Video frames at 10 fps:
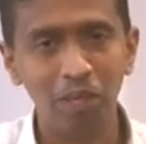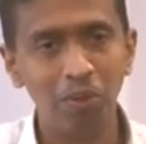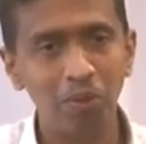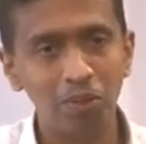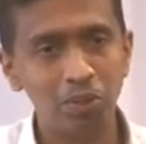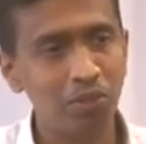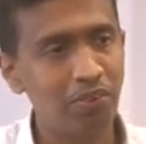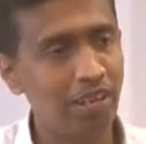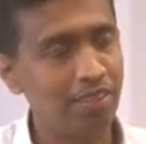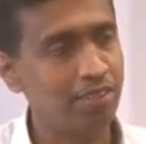Notes to the
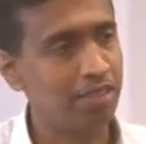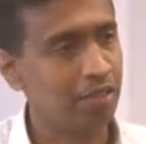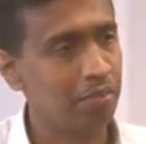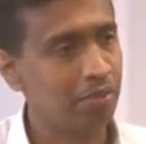financial statement.